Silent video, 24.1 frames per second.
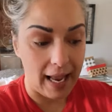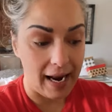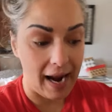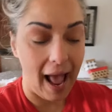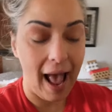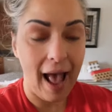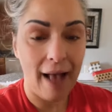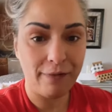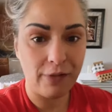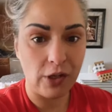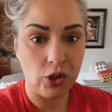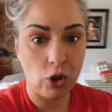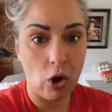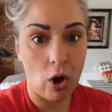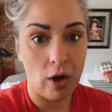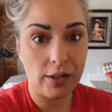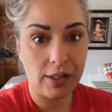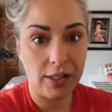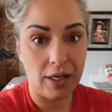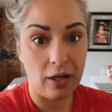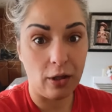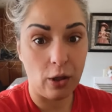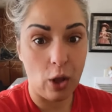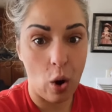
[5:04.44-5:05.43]
I have to talk
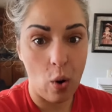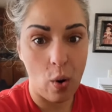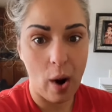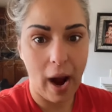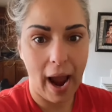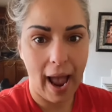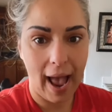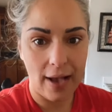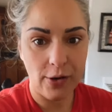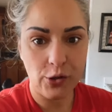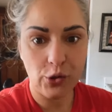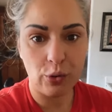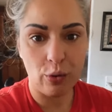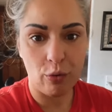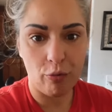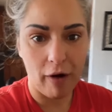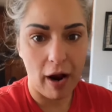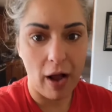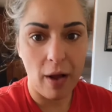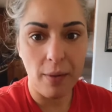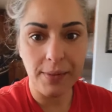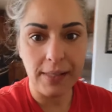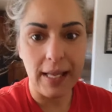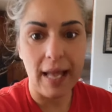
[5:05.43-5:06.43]
to the lower astral
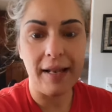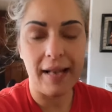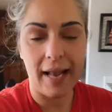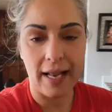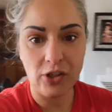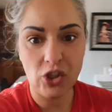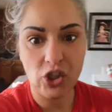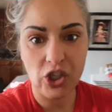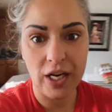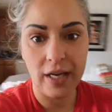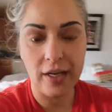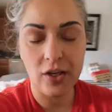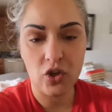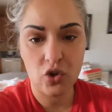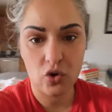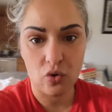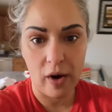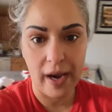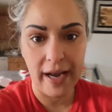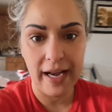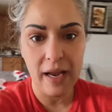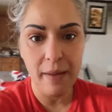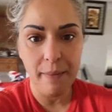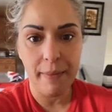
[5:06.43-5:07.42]
realms, and that shit is
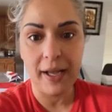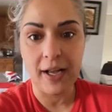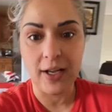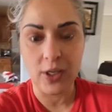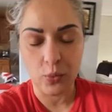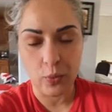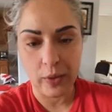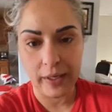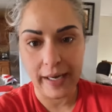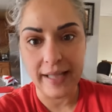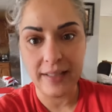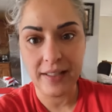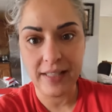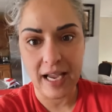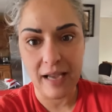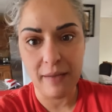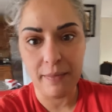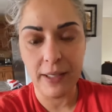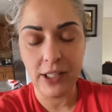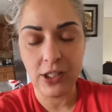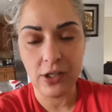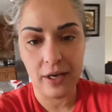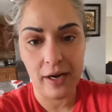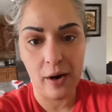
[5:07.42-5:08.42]
draining, because when they take
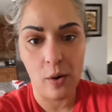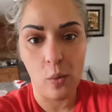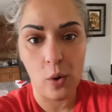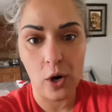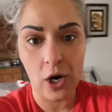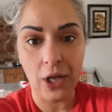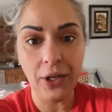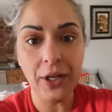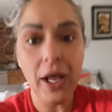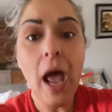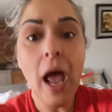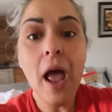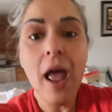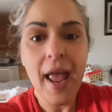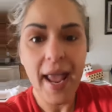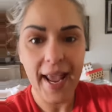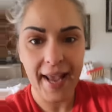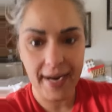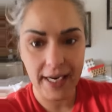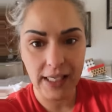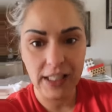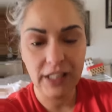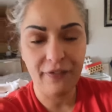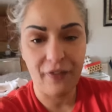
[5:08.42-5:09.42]
me to their world, it
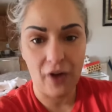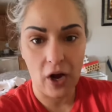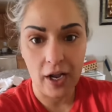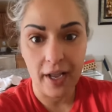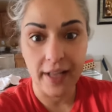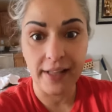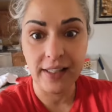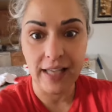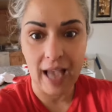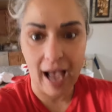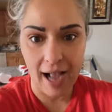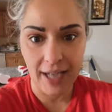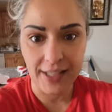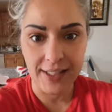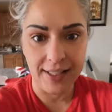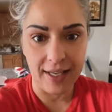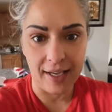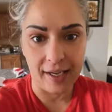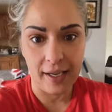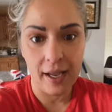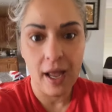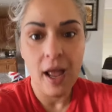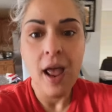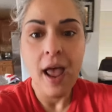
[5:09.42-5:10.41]
is fucking
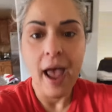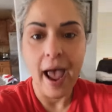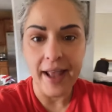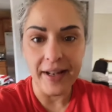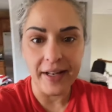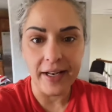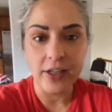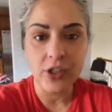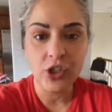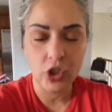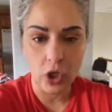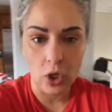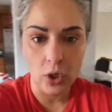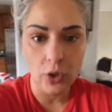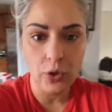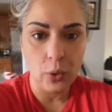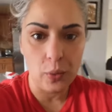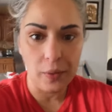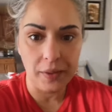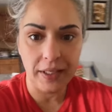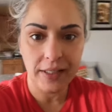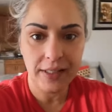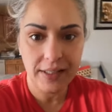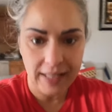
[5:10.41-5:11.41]
toxic. And they're still
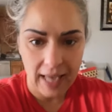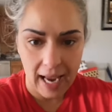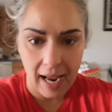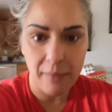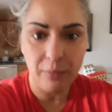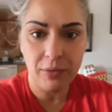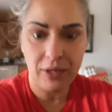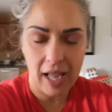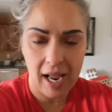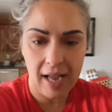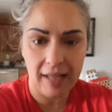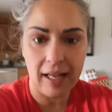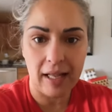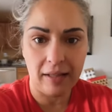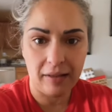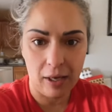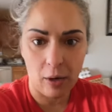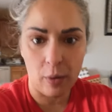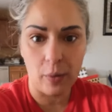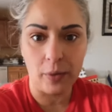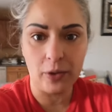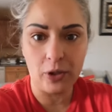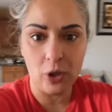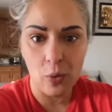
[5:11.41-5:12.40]
doing the same thing that they
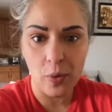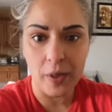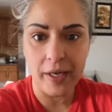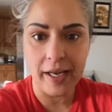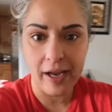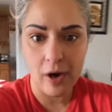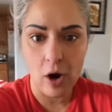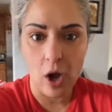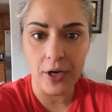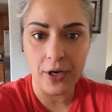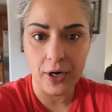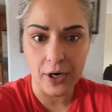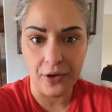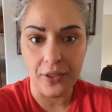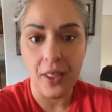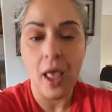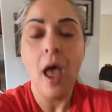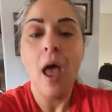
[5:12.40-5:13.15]
were doing here on Earth.